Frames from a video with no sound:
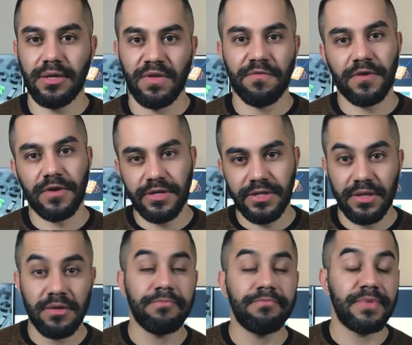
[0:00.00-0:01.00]
First,
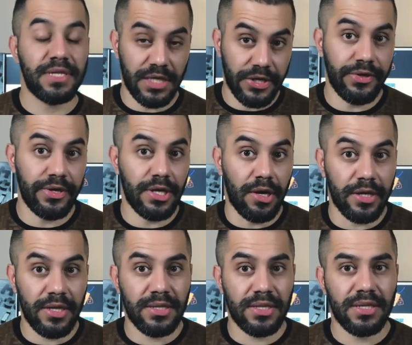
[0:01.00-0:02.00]
security
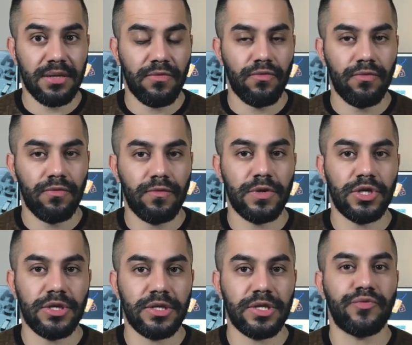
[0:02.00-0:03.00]
audits, which
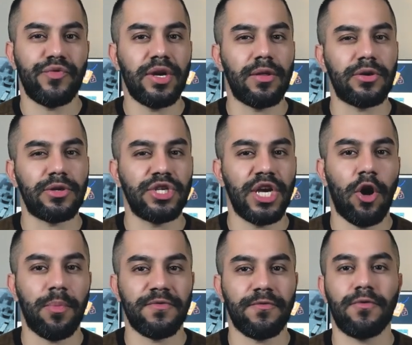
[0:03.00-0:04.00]
is regular
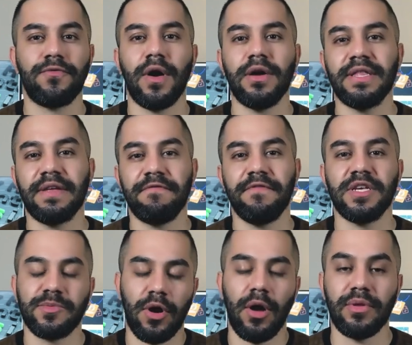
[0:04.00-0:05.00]
checkups for find and fix
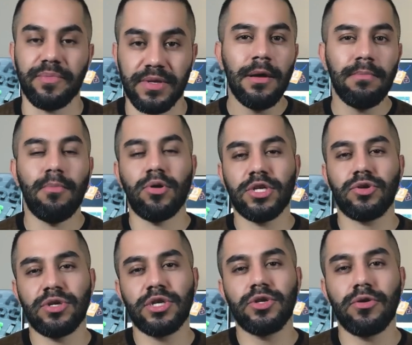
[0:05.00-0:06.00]
problems.
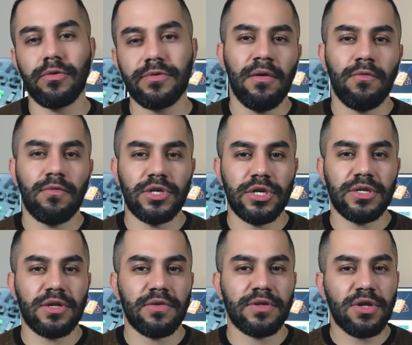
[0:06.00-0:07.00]
Monitoring tools, which is
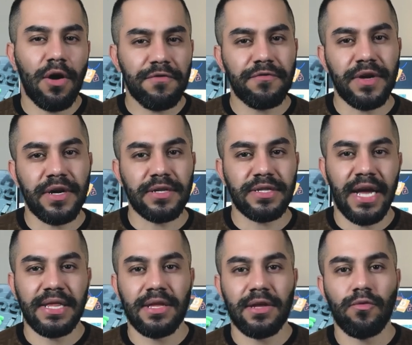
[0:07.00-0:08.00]
softwares
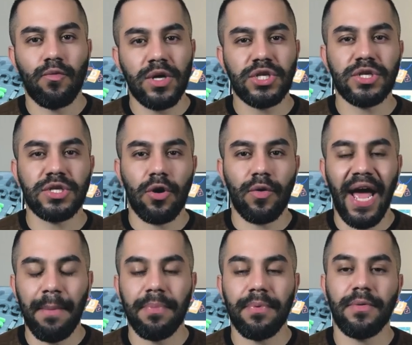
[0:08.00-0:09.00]
that watches our
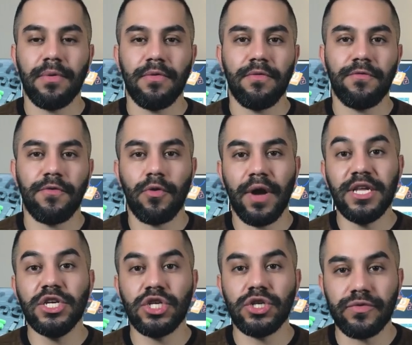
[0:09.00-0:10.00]
app for any
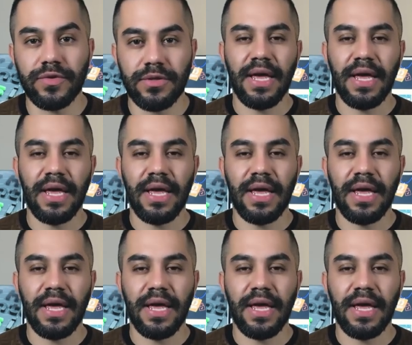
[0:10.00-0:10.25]
issues.